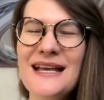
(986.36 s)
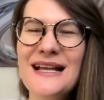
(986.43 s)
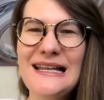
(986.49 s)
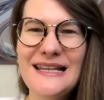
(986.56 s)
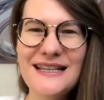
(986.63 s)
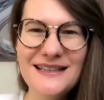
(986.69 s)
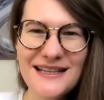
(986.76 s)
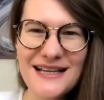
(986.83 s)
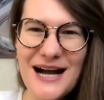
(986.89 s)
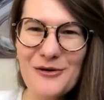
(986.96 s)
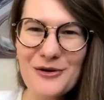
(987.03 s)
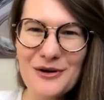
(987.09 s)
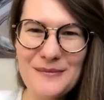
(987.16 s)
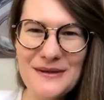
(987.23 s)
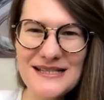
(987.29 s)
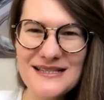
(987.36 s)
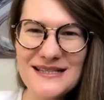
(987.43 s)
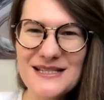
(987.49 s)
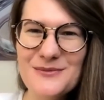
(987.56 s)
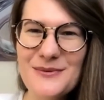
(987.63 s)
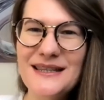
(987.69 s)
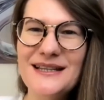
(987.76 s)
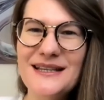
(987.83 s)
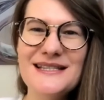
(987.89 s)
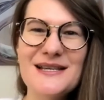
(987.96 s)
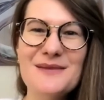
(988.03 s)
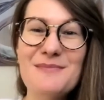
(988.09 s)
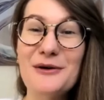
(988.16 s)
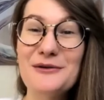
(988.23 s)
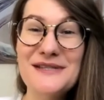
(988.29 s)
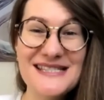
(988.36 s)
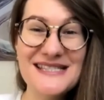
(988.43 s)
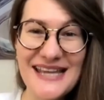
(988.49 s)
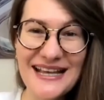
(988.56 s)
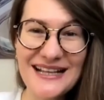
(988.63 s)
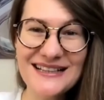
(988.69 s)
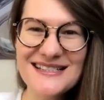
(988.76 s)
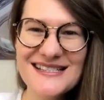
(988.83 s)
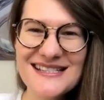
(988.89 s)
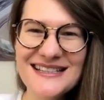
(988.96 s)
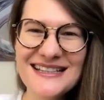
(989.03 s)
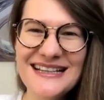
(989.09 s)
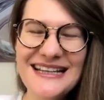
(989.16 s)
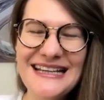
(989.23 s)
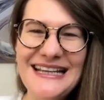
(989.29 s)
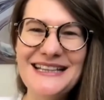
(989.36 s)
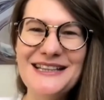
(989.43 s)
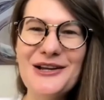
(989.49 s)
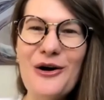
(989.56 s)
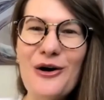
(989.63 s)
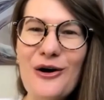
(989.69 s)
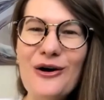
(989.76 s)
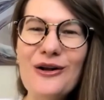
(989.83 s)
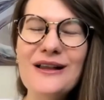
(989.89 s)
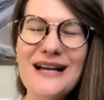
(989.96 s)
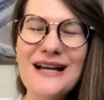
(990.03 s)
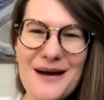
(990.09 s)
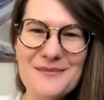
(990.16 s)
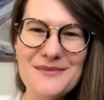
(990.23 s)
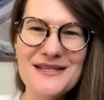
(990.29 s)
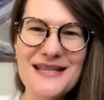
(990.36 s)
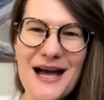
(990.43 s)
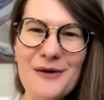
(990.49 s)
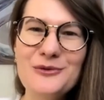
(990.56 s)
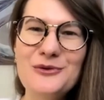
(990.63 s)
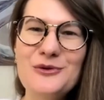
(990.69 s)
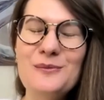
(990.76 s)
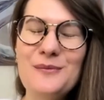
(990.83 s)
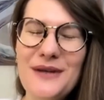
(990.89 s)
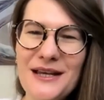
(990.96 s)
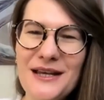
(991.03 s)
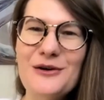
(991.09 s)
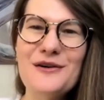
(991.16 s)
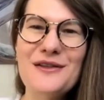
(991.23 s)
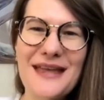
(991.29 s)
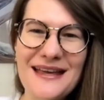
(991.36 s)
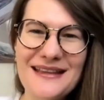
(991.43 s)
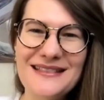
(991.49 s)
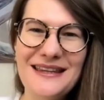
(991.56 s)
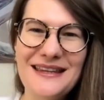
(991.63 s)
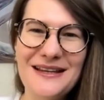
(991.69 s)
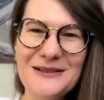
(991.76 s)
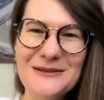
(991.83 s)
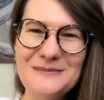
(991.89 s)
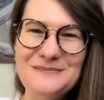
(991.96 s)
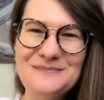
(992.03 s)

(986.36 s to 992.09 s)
leading our business, whether it's about sales, it all comes down to being authentic.